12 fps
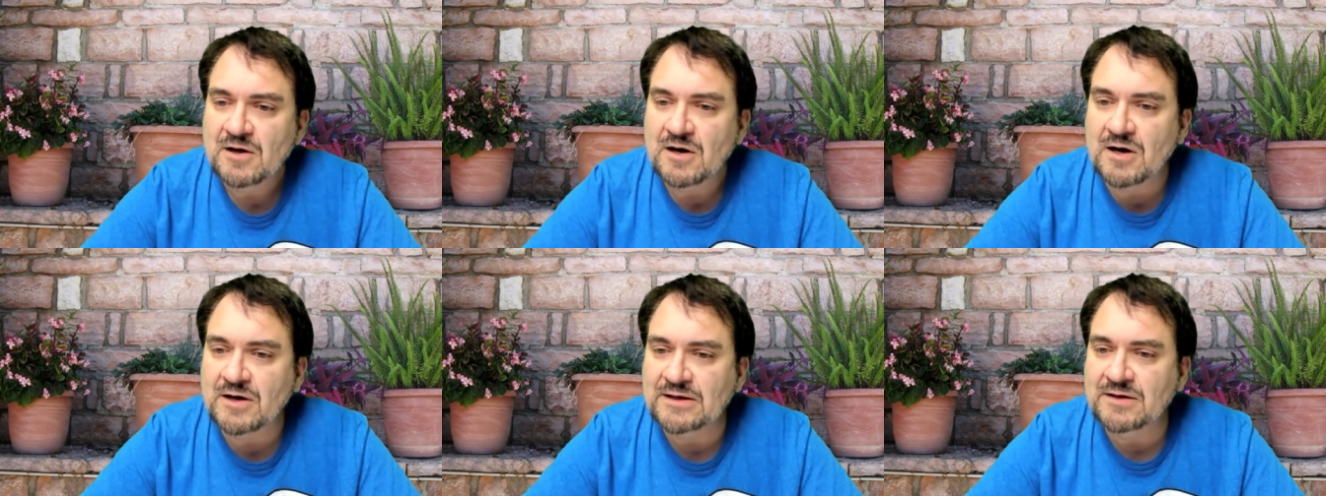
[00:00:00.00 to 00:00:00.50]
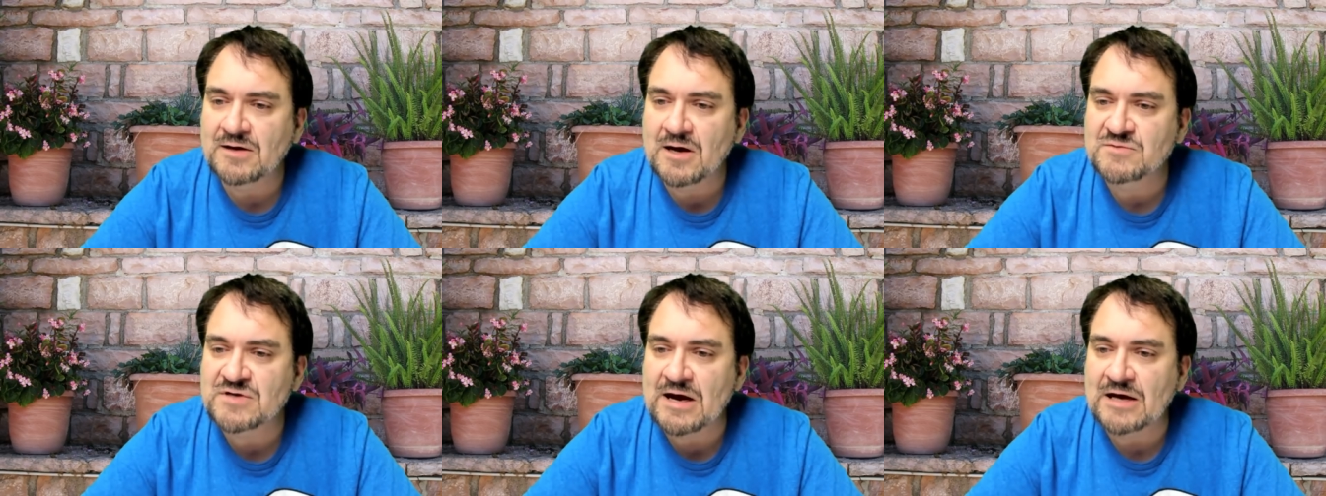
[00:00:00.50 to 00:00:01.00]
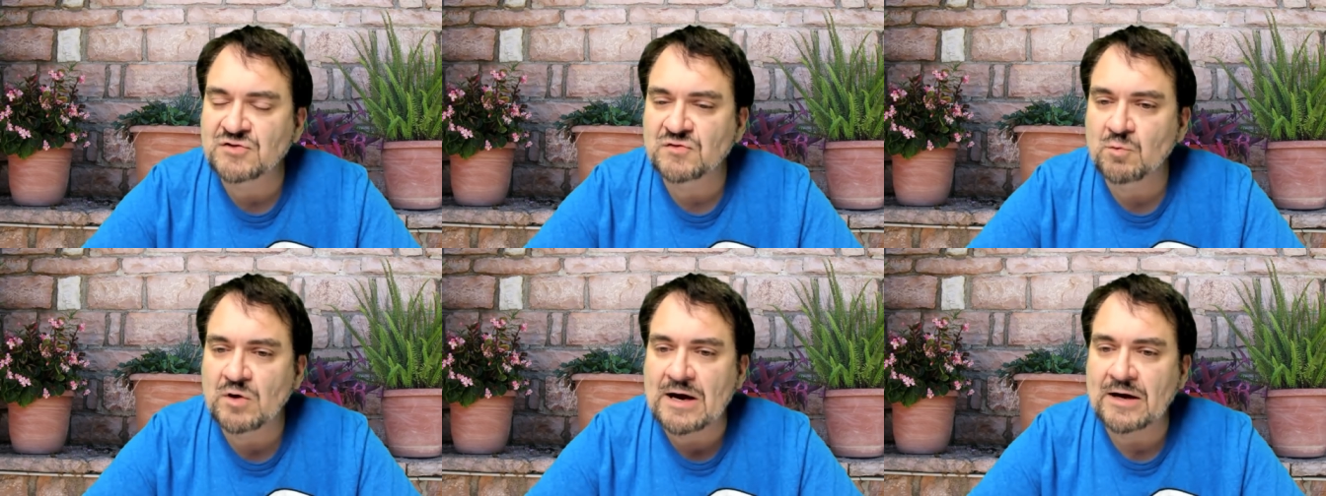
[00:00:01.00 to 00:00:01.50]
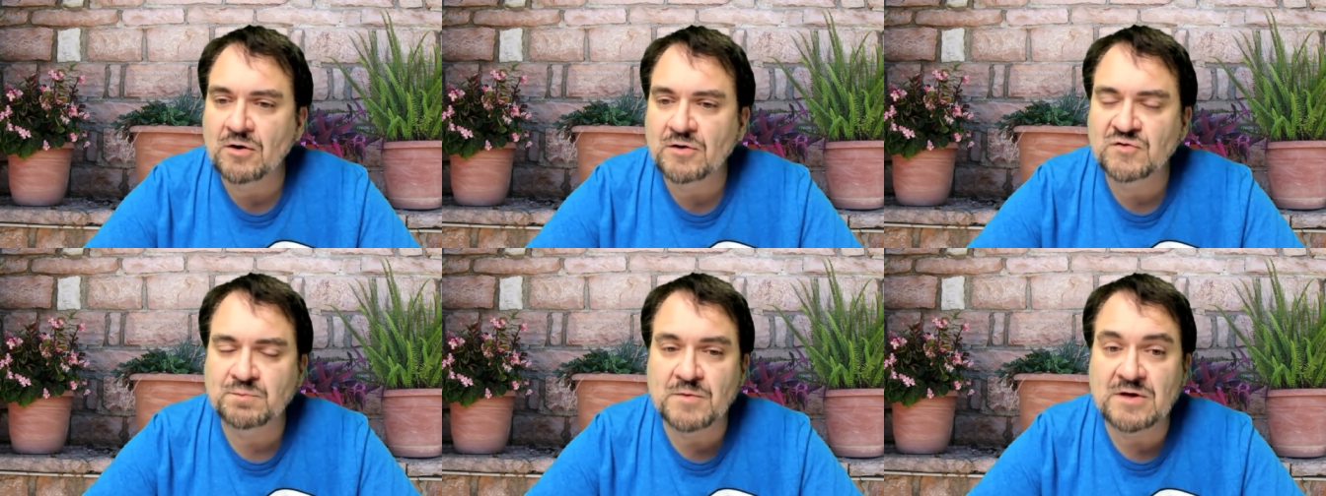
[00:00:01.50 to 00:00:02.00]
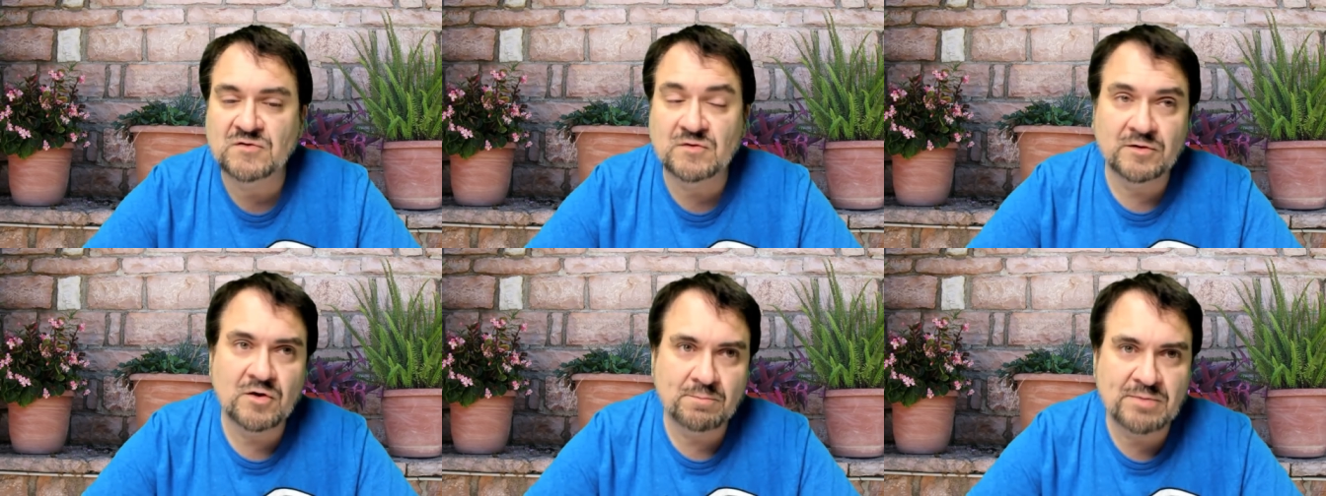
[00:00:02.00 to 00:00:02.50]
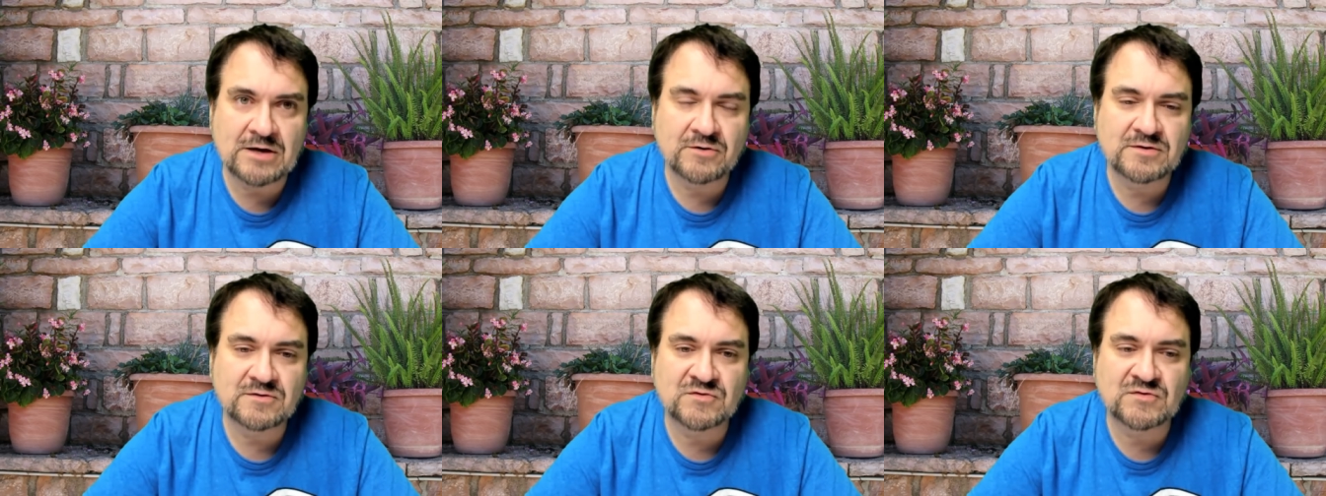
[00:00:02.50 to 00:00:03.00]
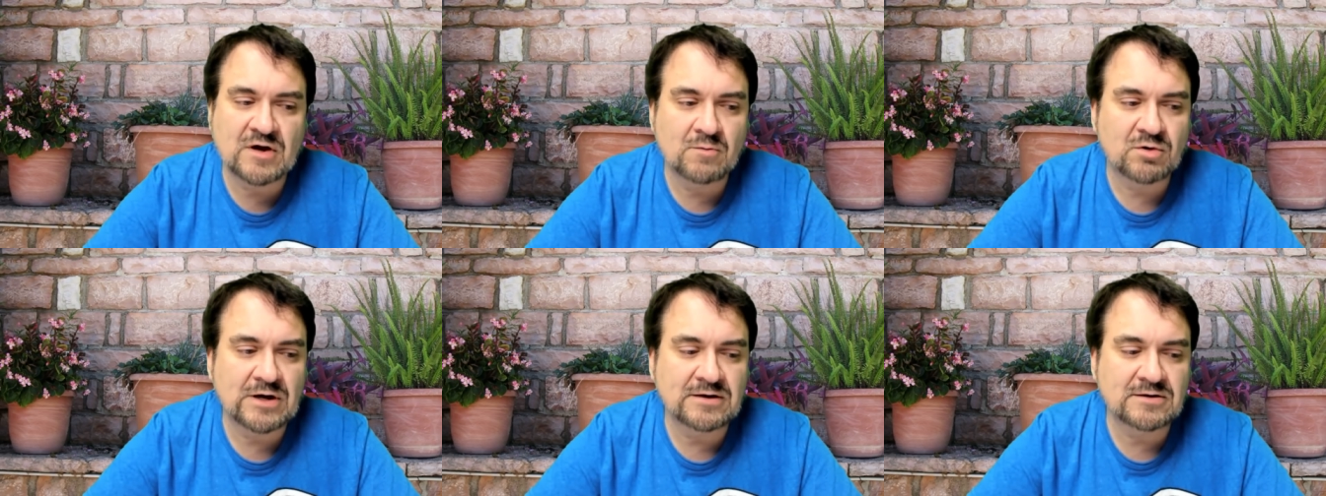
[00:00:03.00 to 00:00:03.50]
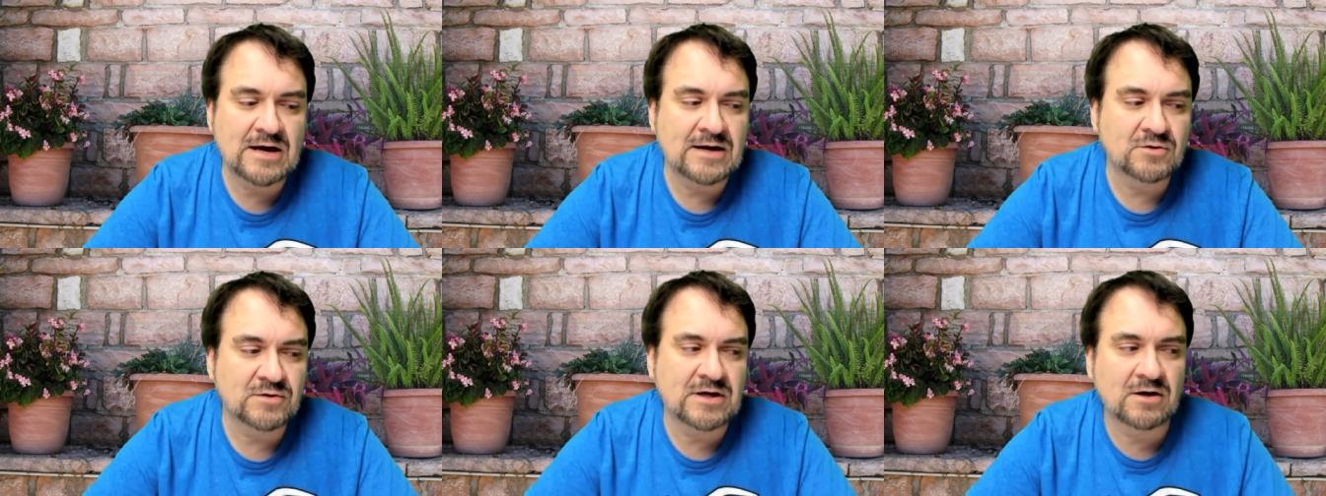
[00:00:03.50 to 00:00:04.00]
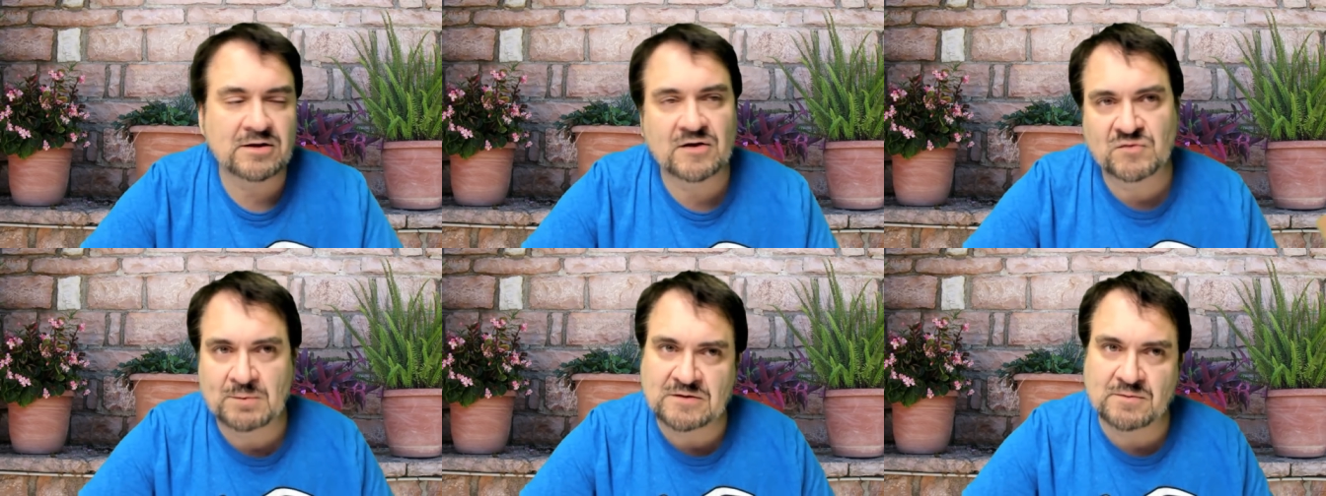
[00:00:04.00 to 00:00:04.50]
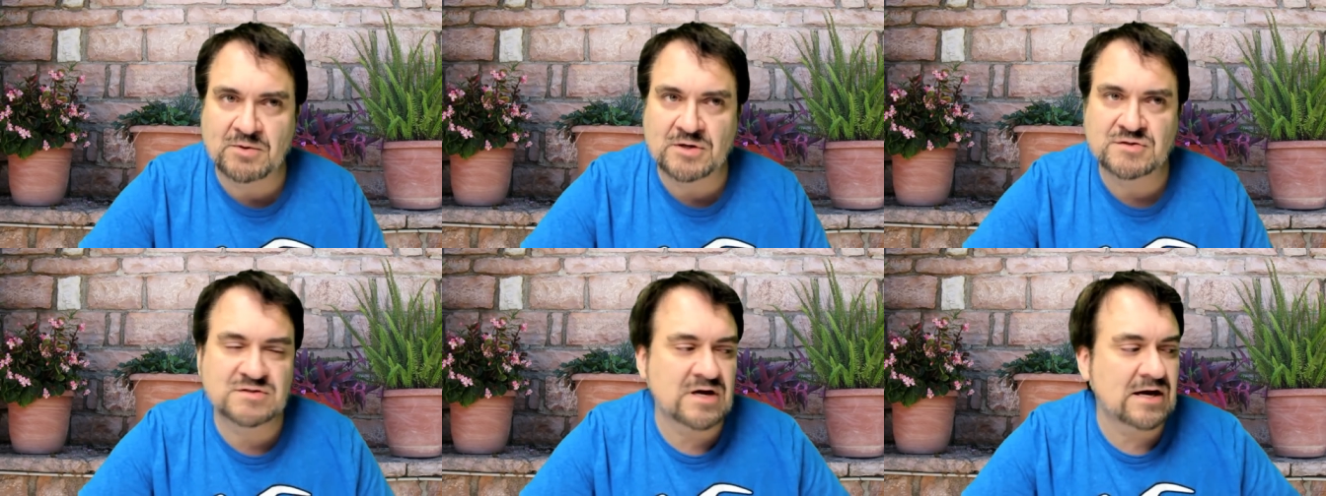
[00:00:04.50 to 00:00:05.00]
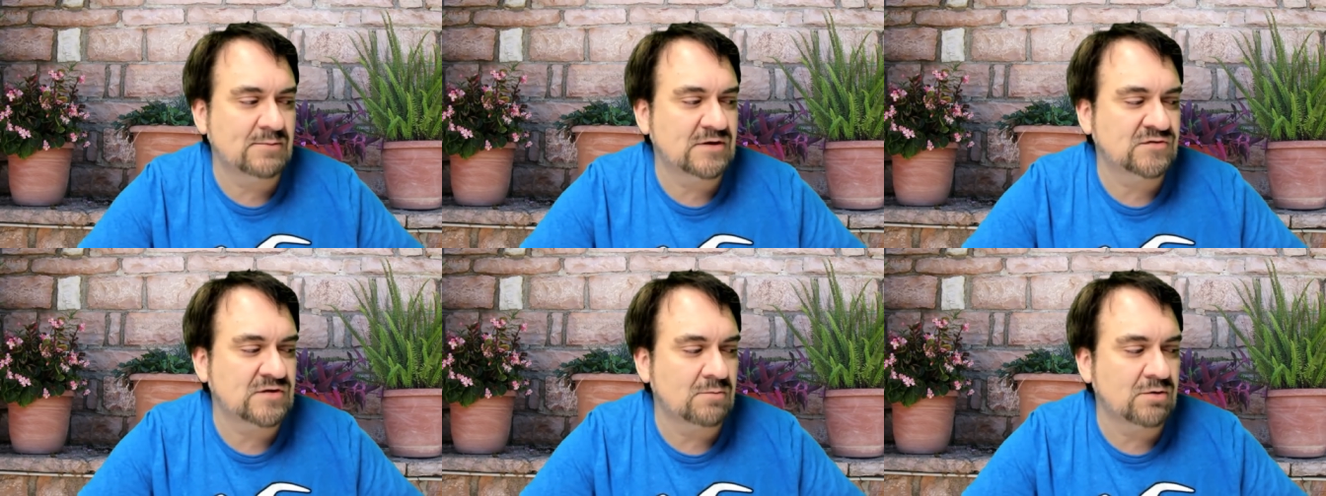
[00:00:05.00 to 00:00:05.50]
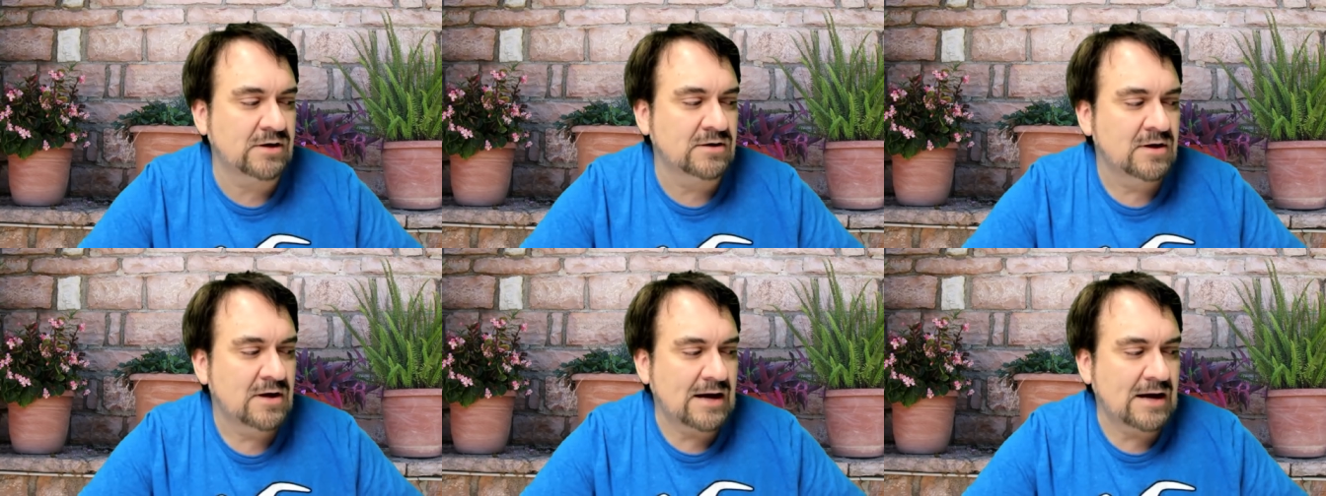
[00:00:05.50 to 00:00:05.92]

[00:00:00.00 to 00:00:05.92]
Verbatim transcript: uh, Ecom Dash, from what I heard, is a little better than Sellbrite, and I don't care that I spent a bunch of time on Sellbrite.